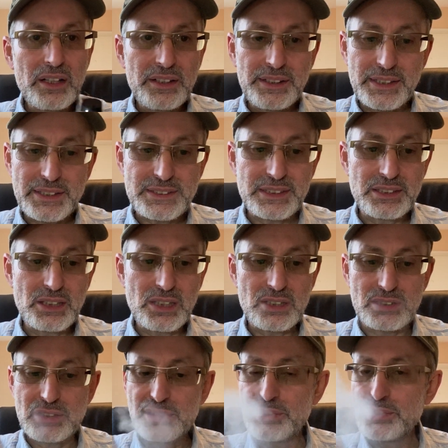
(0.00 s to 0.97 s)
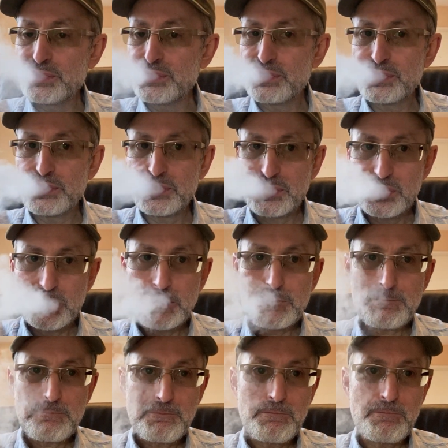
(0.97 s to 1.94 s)
Yes, it does.
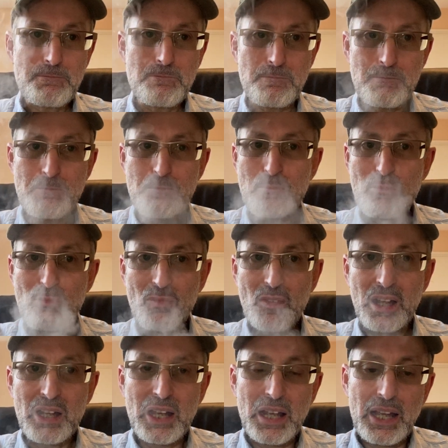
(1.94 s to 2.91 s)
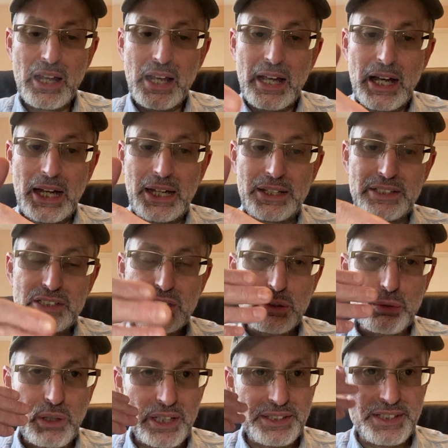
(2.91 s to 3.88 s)
And it's
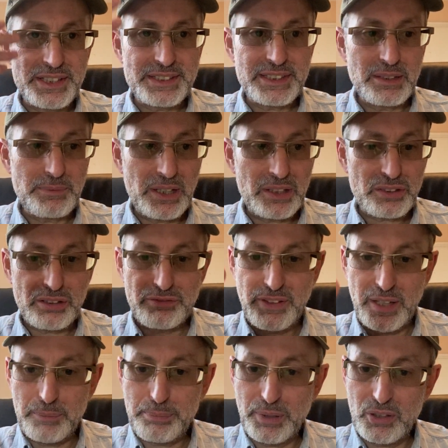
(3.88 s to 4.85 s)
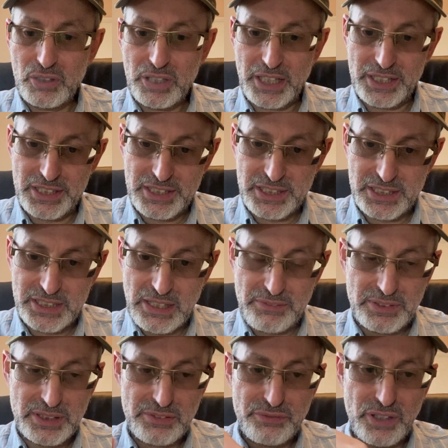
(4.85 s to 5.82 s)
quite a decent amount of vapor. Okay, this is
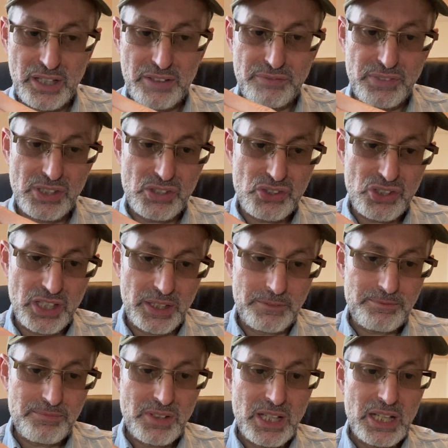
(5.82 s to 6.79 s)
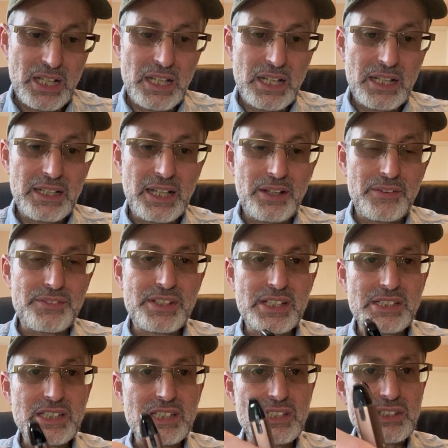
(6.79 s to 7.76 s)
75 VG. Now,
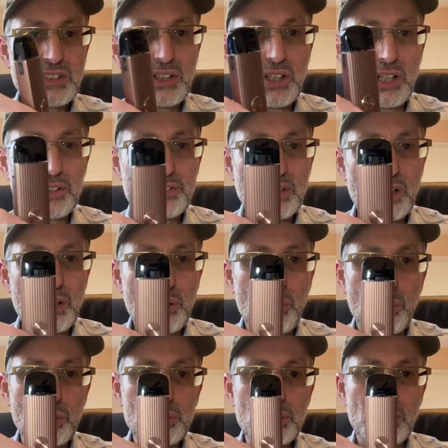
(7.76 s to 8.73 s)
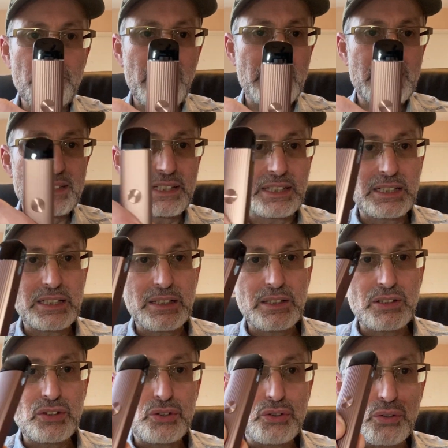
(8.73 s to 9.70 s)
this has got automatic
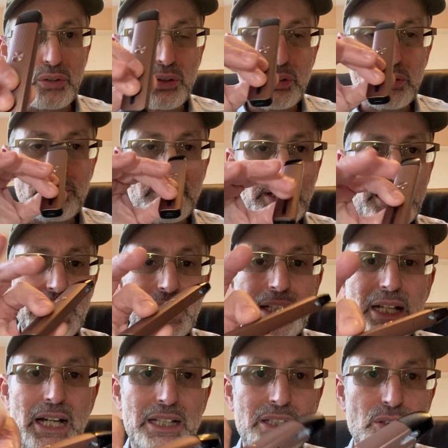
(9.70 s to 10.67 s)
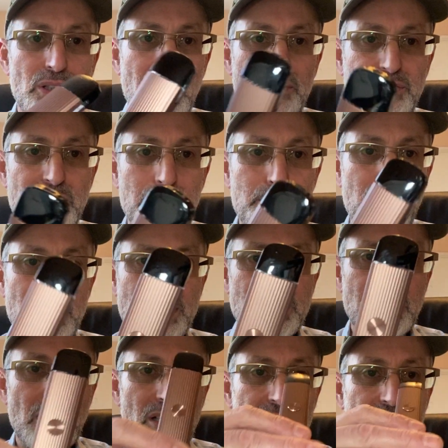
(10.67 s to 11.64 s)
draw, meaning I don't have to
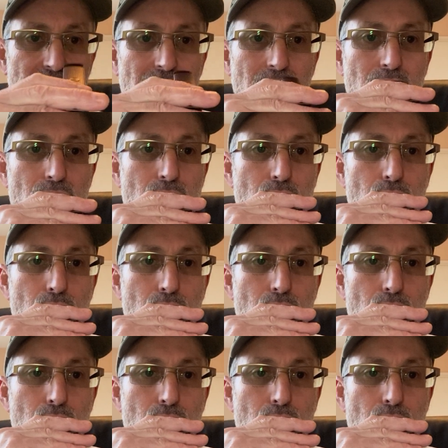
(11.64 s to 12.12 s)
press nothing.